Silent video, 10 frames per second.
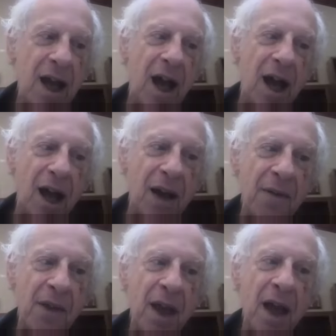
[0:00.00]
Uh,
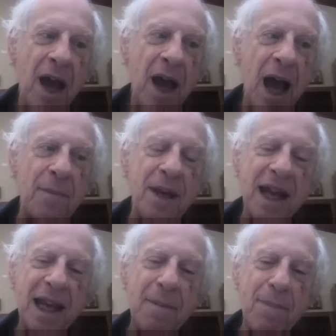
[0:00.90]
I'm
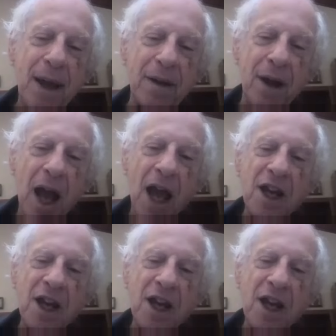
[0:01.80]
getting better,